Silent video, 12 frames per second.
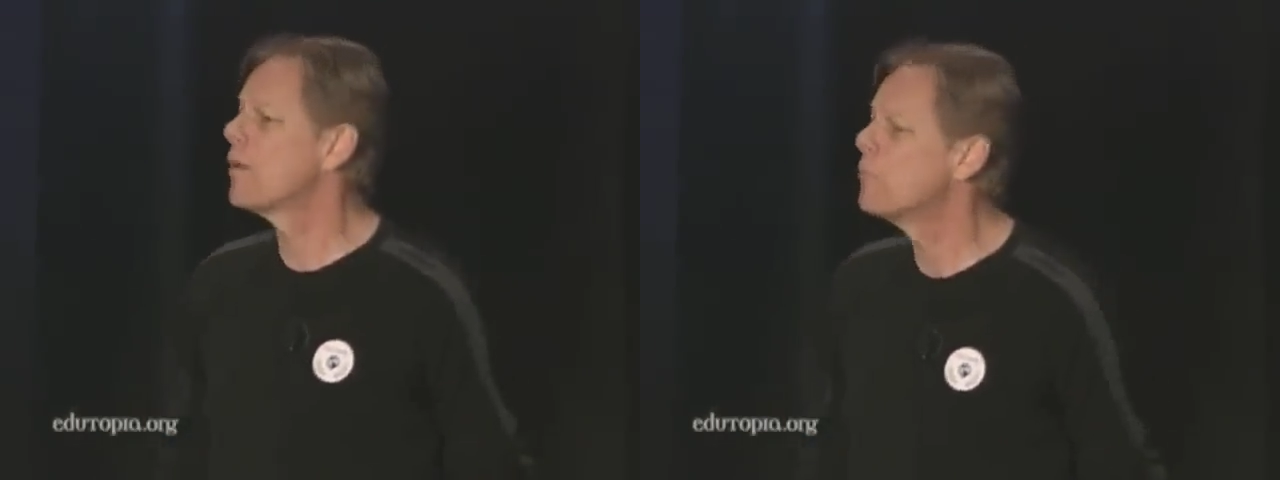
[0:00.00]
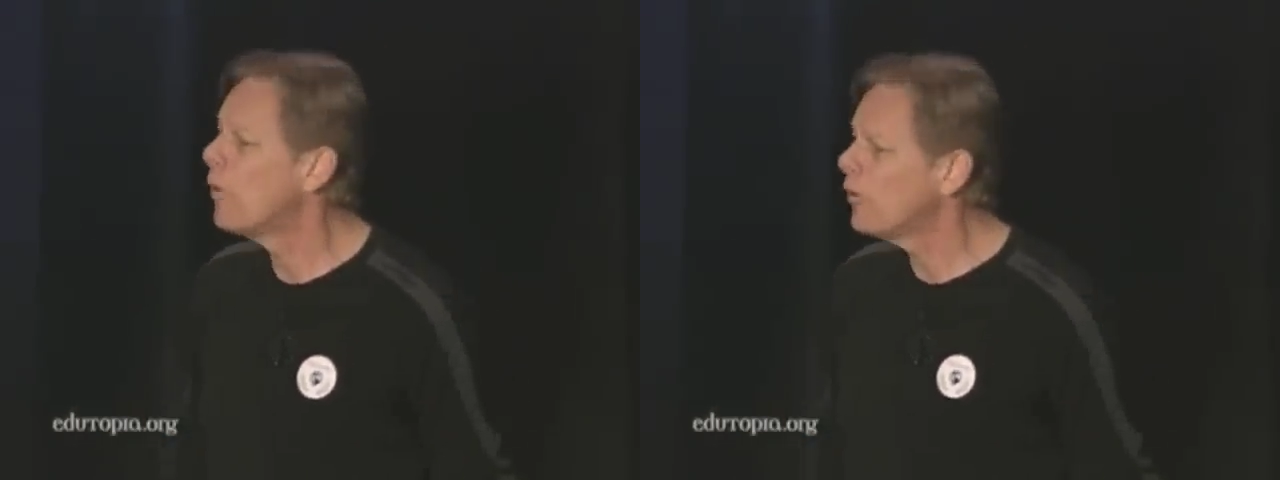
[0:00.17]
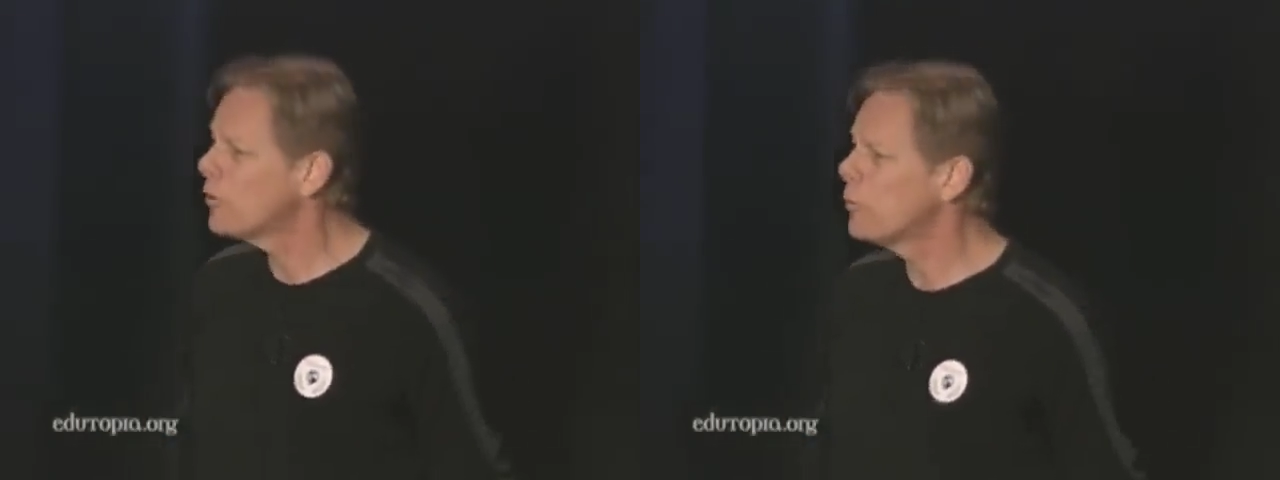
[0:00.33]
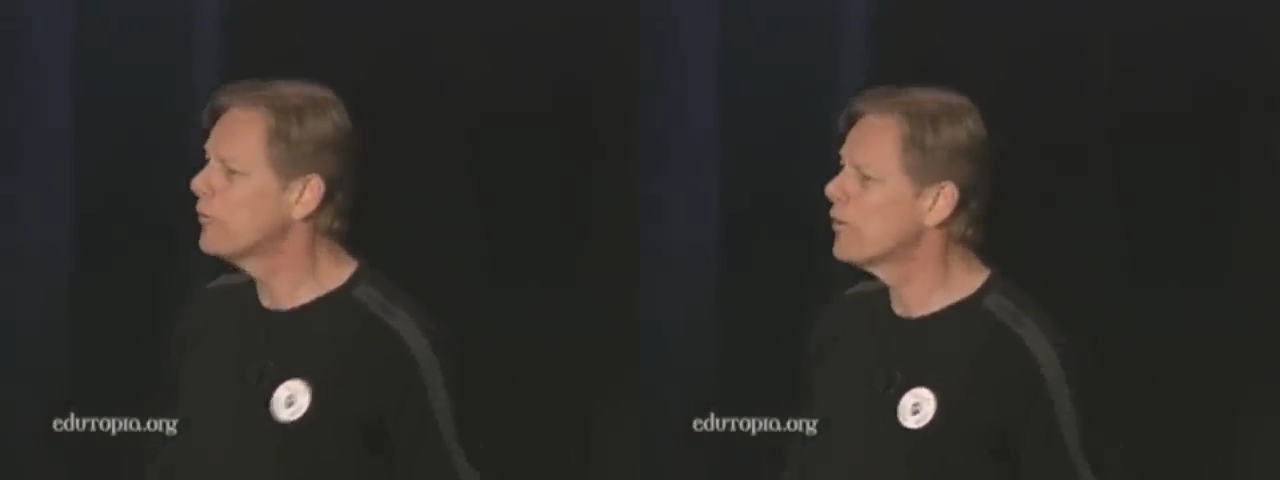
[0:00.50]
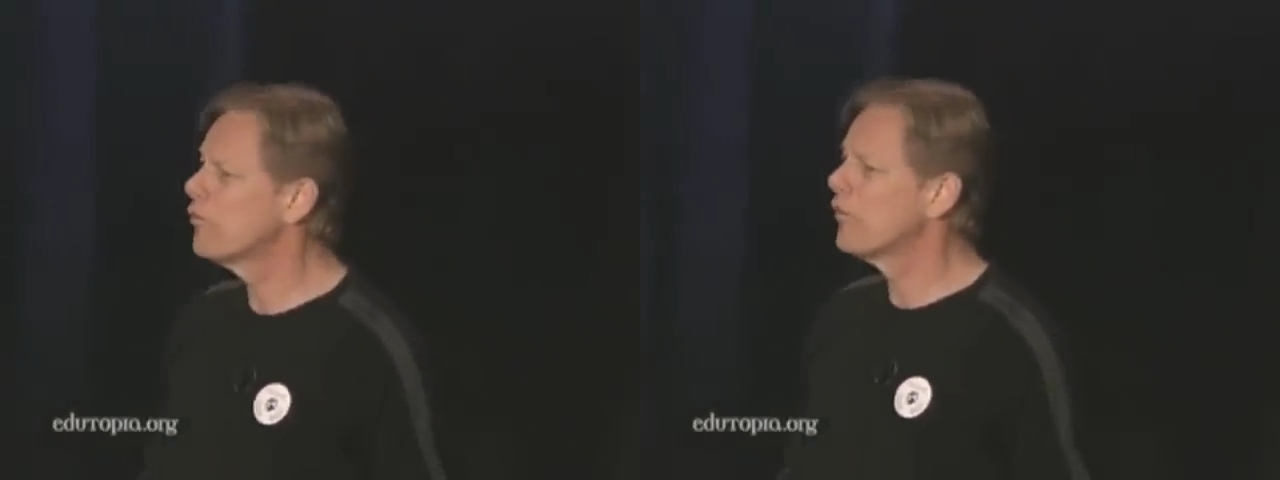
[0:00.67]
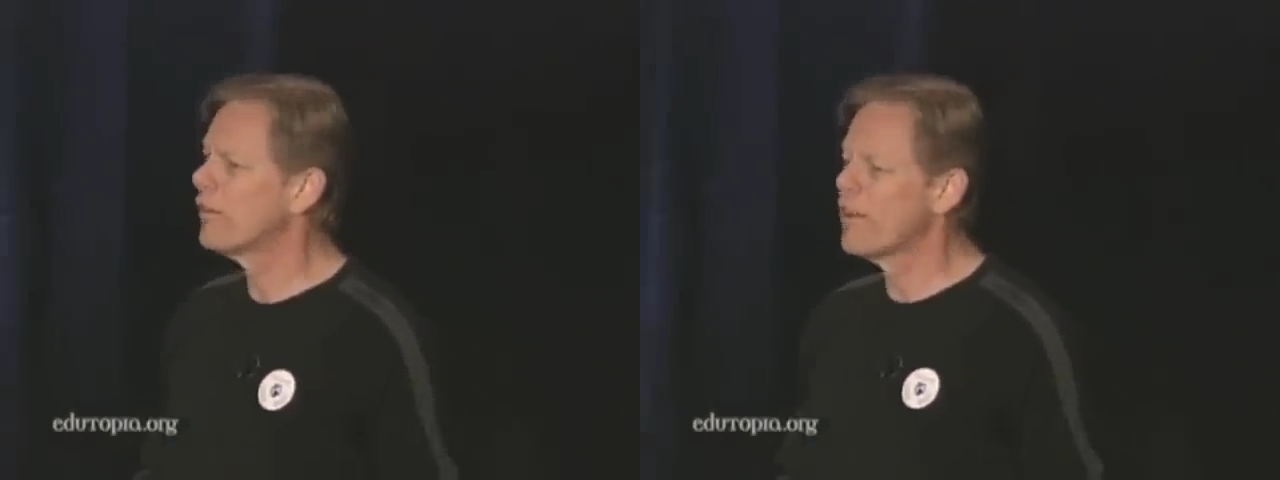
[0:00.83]
on multiple
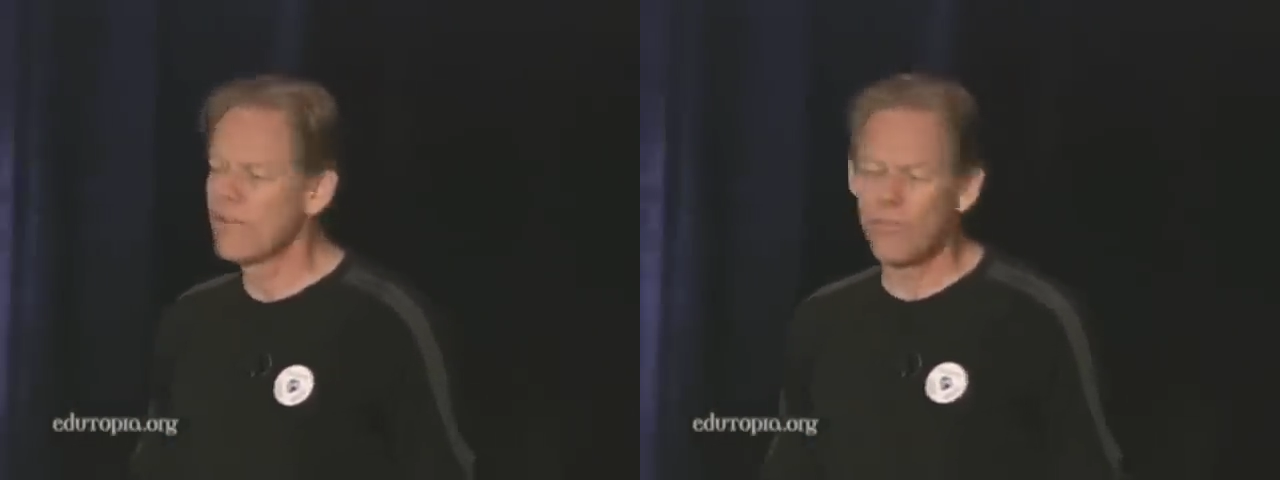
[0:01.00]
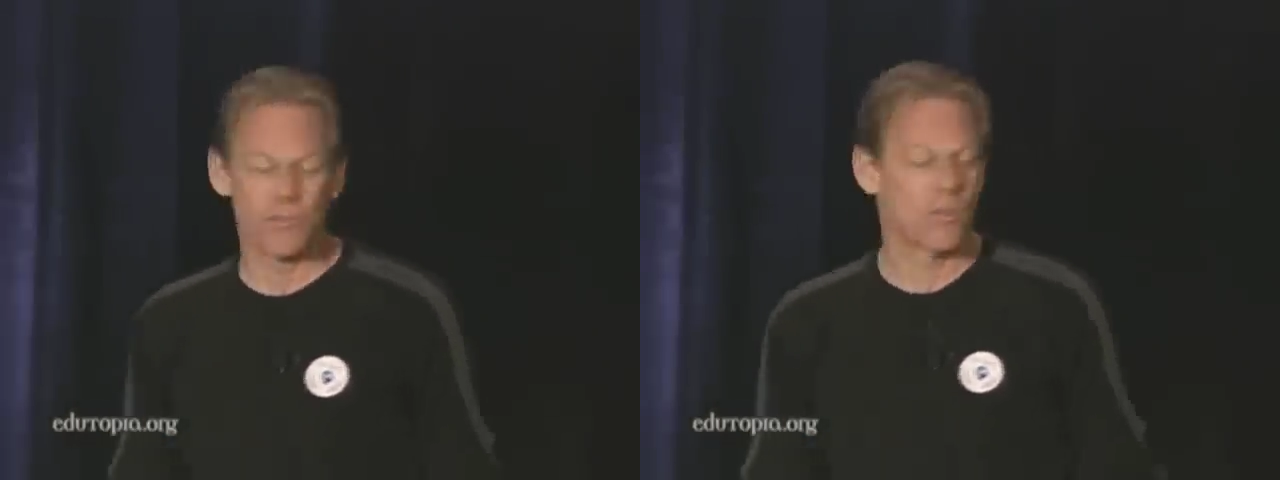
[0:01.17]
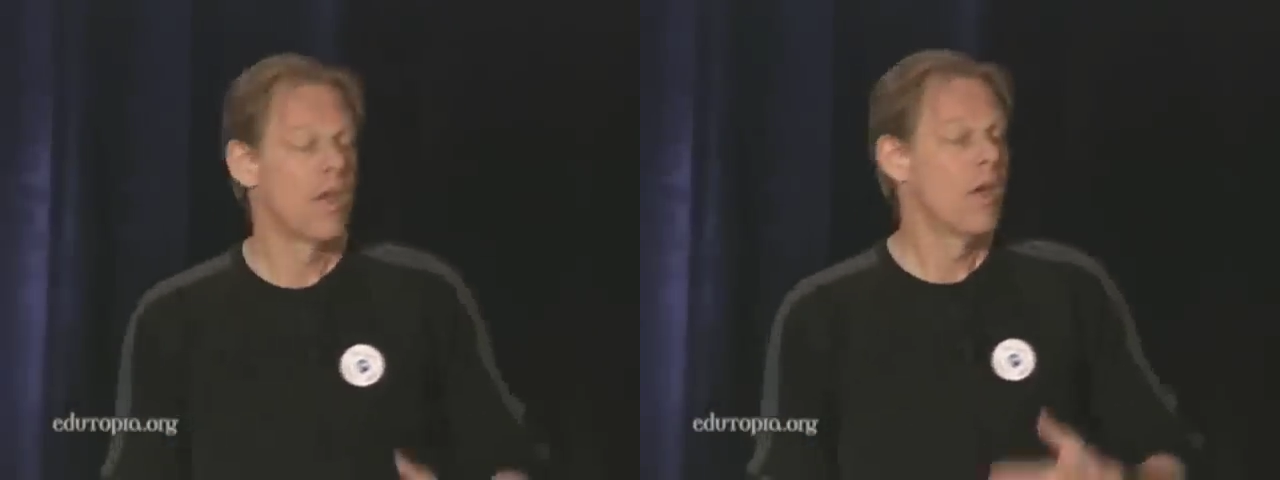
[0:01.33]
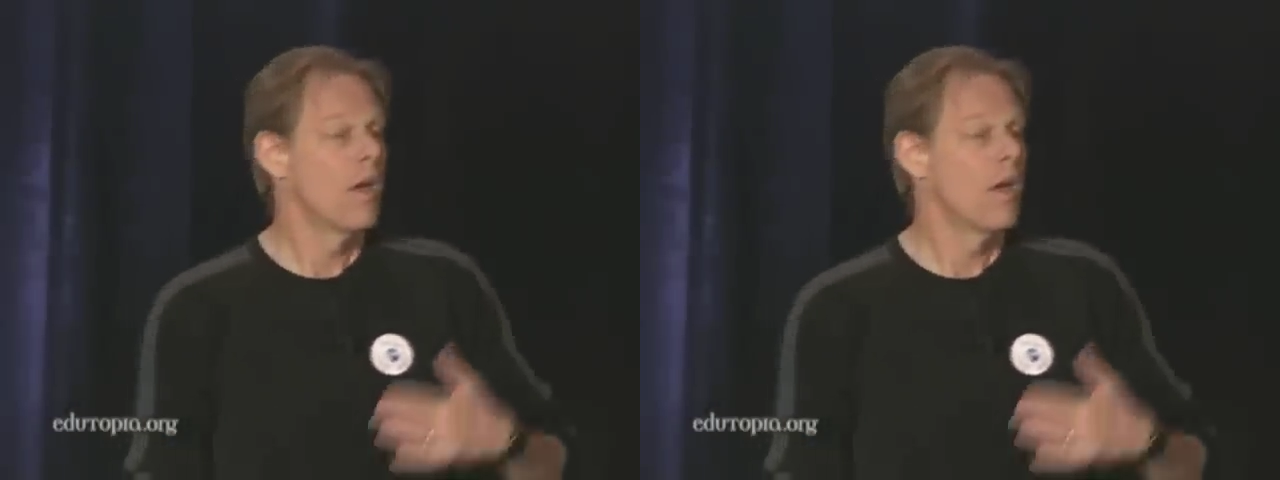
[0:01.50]
different levels,